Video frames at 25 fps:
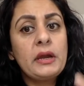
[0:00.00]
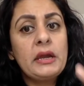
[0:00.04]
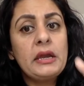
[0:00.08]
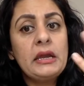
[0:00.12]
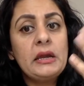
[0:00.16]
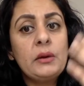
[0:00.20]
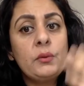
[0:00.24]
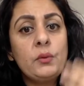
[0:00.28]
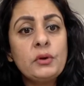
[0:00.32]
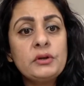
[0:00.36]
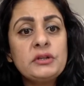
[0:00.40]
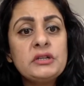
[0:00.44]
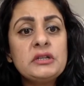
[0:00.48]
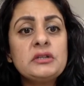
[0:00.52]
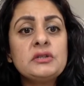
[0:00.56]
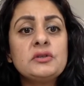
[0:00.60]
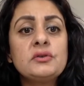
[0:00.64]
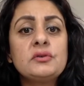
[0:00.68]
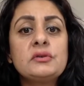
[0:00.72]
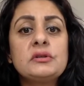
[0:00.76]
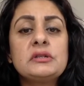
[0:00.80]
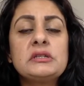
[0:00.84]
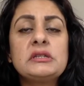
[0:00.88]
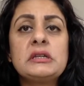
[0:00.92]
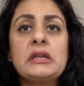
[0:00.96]
what it
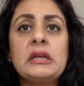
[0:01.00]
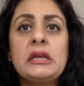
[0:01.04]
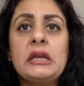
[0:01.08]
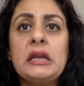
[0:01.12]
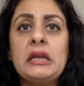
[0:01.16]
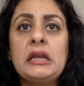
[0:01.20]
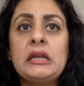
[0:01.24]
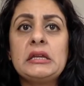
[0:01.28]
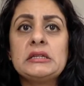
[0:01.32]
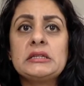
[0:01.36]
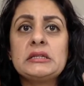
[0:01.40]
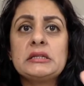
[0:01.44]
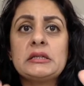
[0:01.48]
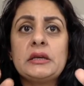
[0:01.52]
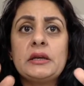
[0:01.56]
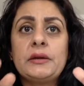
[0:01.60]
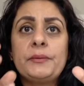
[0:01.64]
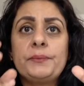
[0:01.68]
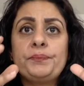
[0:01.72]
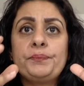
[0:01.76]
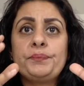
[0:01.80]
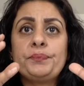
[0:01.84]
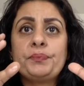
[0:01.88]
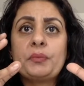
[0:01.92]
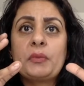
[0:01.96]
does, it
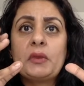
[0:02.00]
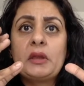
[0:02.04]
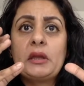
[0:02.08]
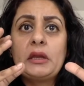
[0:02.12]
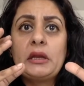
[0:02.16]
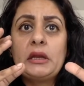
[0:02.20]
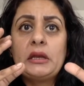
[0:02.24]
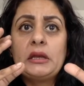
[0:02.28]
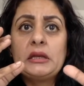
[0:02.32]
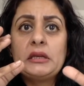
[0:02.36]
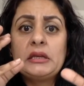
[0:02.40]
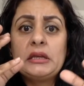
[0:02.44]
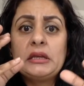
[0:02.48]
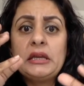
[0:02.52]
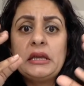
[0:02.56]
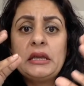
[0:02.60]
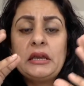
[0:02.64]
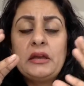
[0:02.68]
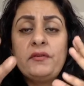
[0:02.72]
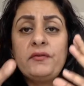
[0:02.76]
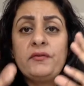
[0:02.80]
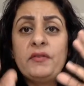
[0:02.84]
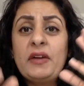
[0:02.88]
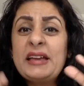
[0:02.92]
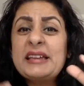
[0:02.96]

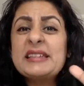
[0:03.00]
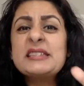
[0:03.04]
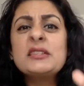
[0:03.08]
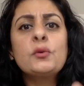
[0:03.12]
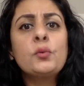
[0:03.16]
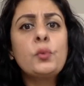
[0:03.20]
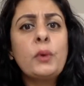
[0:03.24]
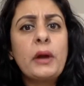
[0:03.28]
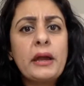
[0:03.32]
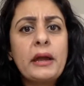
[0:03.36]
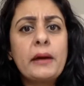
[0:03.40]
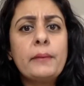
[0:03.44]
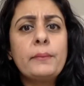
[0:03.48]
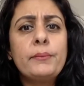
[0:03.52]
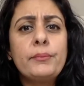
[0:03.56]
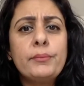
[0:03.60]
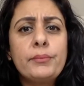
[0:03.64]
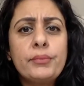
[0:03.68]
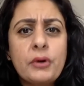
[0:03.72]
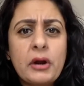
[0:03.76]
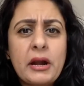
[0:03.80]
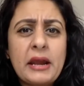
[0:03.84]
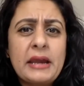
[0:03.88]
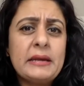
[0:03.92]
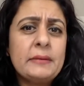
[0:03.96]
affects the way our
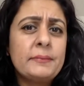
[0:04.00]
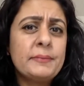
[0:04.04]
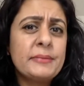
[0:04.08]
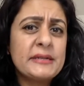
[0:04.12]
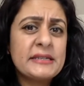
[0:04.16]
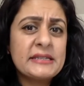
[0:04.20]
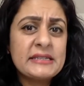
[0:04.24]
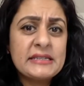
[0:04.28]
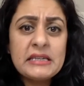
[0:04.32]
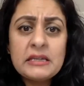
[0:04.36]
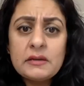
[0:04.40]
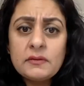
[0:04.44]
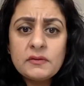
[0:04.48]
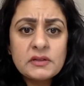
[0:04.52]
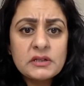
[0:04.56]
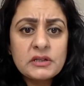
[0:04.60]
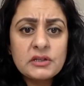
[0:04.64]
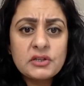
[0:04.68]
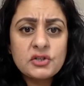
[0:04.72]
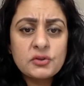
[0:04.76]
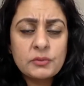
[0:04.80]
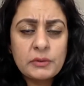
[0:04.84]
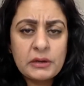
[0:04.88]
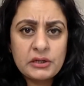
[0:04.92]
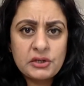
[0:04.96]
brain perceives
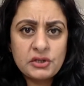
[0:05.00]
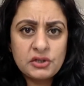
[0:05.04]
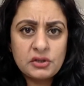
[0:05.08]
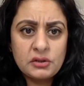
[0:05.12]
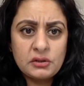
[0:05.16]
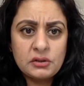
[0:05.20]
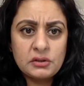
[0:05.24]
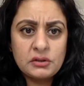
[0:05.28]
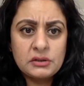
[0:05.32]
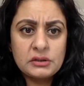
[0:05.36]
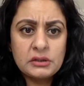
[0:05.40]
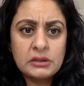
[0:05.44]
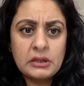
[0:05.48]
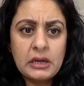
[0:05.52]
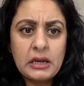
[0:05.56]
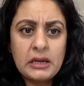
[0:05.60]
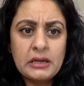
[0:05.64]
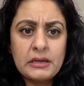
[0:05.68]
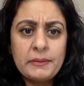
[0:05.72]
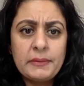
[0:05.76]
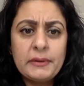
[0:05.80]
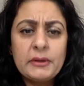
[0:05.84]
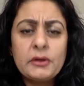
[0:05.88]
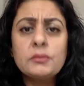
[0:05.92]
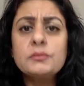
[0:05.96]
situations, and it
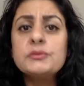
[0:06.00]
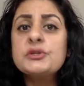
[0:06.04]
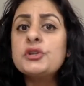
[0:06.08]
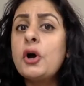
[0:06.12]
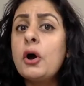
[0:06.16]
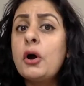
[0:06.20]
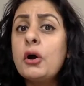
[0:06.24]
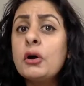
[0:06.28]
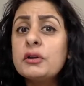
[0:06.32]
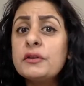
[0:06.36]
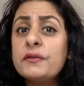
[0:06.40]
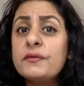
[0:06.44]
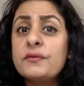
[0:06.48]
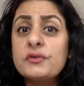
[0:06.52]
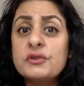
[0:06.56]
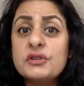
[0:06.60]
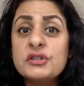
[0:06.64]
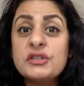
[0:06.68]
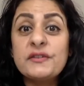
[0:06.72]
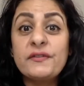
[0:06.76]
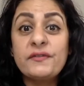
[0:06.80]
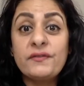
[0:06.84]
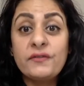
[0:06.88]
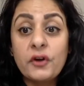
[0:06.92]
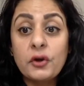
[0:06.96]
becomes harder for us to
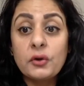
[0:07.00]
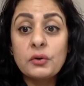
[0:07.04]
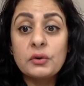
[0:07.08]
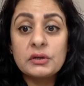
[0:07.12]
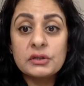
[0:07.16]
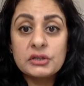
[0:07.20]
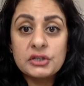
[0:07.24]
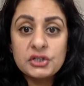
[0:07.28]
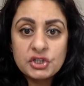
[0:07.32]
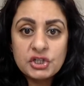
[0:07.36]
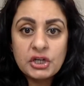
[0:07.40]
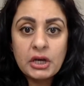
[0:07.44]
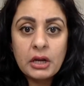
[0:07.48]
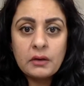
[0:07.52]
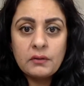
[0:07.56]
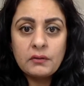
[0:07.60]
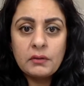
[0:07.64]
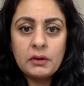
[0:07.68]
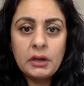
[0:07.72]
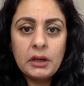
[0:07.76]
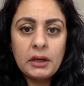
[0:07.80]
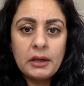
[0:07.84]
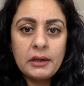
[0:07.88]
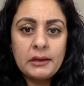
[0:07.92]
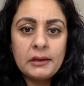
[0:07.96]
focus
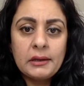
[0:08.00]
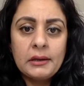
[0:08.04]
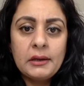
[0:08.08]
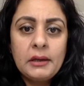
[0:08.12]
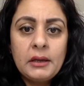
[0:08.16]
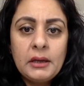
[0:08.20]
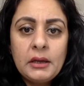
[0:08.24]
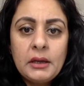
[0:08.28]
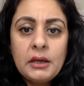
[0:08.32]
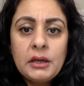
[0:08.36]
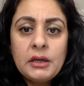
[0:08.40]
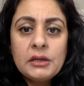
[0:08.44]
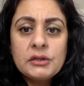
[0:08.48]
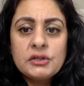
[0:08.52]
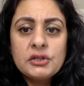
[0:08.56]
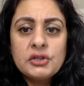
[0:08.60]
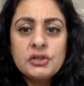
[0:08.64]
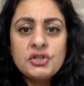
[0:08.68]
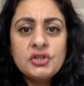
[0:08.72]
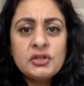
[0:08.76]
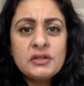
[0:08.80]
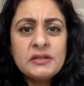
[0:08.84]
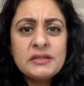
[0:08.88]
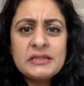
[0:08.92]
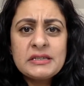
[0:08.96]
generally. So
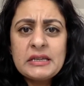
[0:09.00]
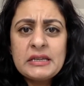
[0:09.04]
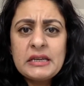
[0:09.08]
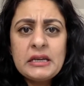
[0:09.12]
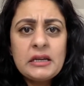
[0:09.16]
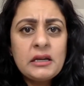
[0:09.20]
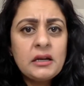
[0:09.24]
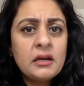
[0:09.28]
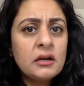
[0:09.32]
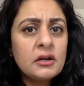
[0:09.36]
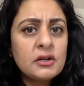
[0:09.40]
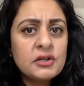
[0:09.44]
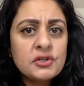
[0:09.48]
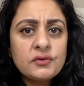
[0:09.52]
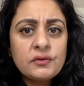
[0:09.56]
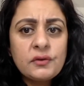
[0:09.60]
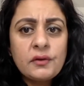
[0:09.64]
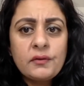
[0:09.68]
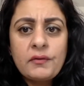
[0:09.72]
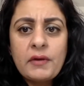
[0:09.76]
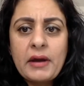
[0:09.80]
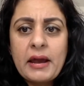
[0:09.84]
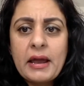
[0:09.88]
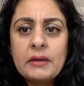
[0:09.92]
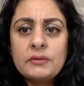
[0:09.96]
just seeing clutter
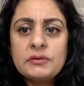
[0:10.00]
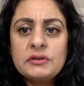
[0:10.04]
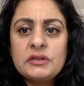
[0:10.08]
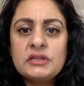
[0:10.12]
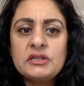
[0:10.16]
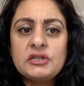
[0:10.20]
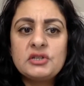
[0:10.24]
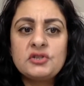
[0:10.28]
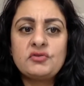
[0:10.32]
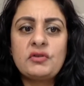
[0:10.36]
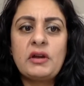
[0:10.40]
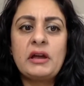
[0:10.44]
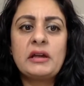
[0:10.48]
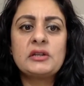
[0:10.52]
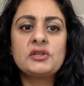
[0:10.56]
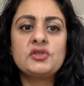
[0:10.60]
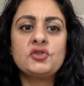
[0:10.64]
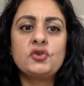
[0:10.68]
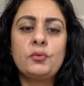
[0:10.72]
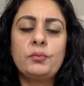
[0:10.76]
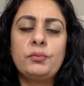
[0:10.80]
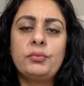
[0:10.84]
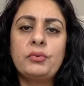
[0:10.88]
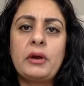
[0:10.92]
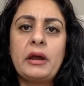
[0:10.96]
around distracts your
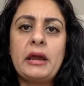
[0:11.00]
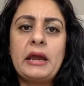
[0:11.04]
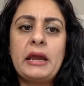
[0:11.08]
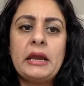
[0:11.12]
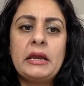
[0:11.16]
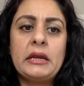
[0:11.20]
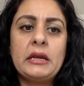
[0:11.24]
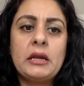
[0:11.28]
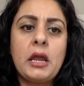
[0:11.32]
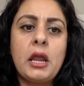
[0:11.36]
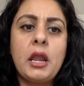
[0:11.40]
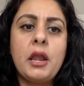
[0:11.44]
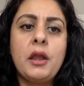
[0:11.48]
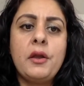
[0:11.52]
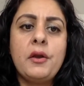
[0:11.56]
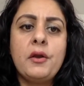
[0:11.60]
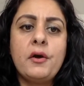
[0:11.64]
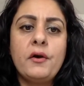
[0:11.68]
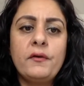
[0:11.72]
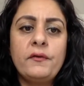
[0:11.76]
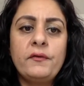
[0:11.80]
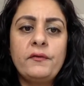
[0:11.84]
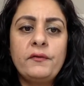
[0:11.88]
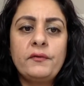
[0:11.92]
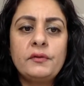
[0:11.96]
brain
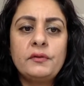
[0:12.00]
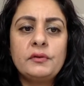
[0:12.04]
enough